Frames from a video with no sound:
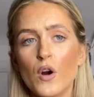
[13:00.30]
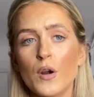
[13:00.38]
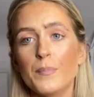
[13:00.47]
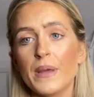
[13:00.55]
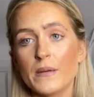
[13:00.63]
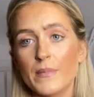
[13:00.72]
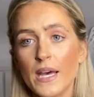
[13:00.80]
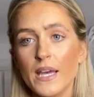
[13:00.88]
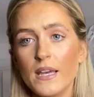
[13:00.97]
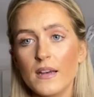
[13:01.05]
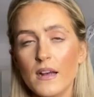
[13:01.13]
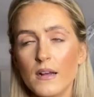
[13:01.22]

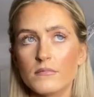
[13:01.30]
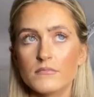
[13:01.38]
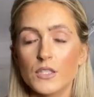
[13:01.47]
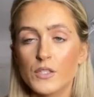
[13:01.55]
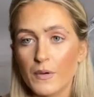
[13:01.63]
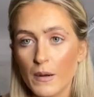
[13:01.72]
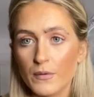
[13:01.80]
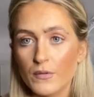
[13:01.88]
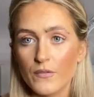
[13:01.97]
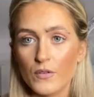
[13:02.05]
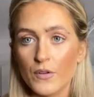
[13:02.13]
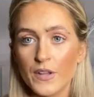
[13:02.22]
BMI, you probably don't
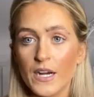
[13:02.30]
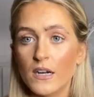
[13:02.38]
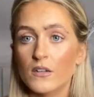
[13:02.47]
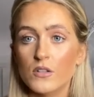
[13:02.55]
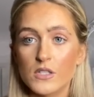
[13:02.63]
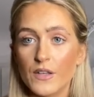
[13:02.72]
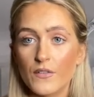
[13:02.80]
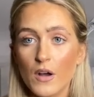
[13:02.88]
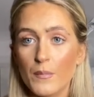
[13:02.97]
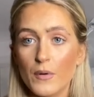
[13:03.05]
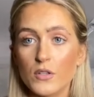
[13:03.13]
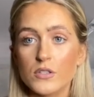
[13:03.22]
even know who they are, because they've gone
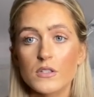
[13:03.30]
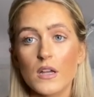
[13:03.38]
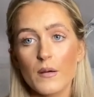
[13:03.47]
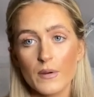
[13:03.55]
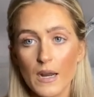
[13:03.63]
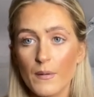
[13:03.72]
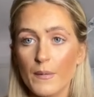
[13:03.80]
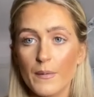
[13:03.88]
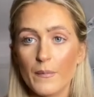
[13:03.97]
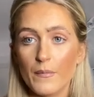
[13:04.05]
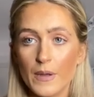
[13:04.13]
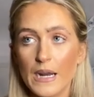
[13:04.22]
bust. When
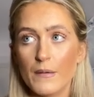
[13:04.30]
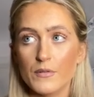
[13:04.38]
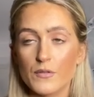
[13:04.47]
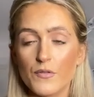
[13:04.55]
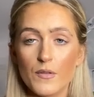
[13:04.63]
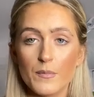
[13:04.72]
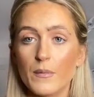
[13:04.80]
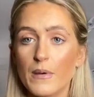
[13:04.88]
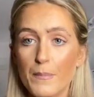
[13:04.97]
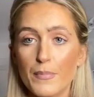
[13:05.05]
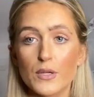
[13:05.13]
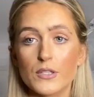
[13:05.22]
I was with them, they
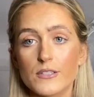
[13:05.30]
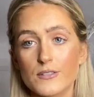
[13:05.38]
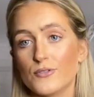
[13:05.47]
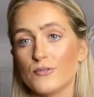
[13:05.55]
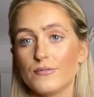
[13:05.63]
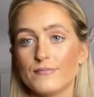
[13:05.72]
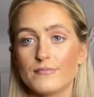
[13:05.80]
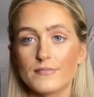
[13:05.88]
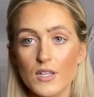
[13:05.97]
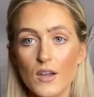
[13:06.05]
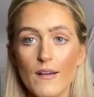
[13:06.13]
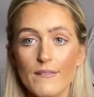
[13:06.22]
went bust. So
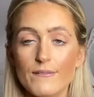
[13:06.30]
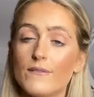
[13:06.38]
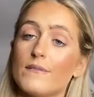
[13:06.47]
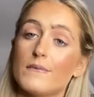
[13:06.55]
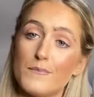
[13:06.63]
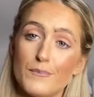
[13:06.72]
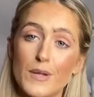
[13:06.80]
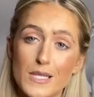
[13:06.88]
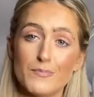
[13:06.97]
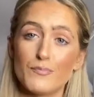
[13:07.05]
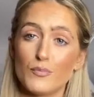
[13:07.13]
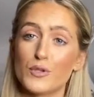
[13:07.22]
it
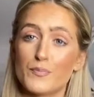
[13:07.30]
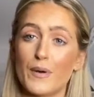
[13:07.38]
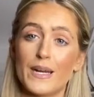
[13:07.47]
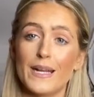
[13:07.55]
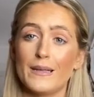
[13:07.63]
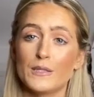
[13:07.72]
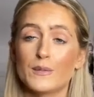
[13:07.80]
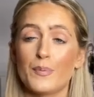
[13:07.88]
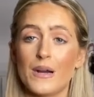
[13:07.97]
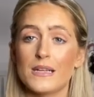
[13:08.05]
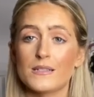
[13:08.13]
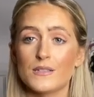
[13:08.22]
was pretty
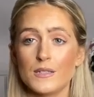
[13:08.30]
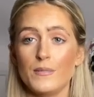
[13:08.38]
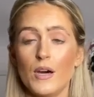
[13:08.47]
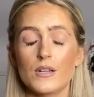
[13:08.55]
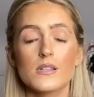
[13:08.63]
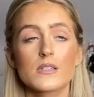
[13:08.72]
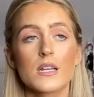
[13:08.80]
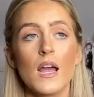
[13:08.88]
depressing, to be honest.